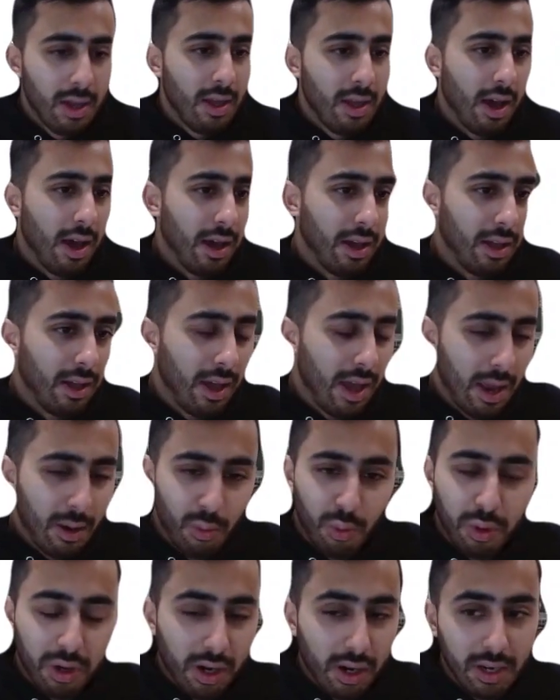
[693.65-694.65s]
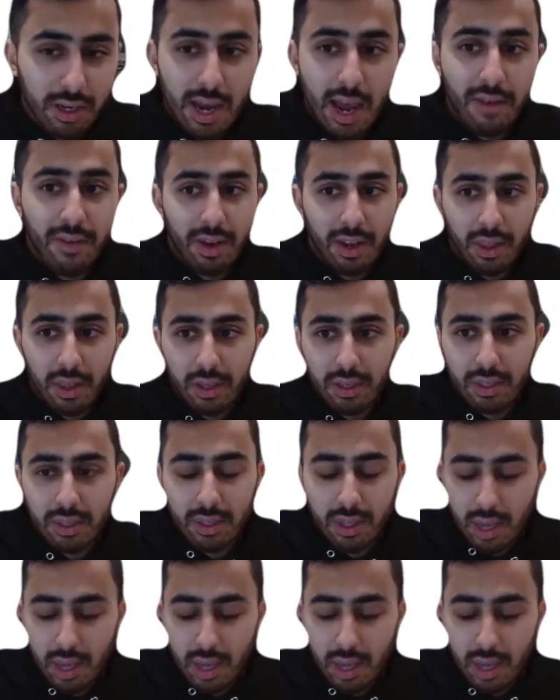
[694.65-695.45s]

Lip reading: And we're going to dive into this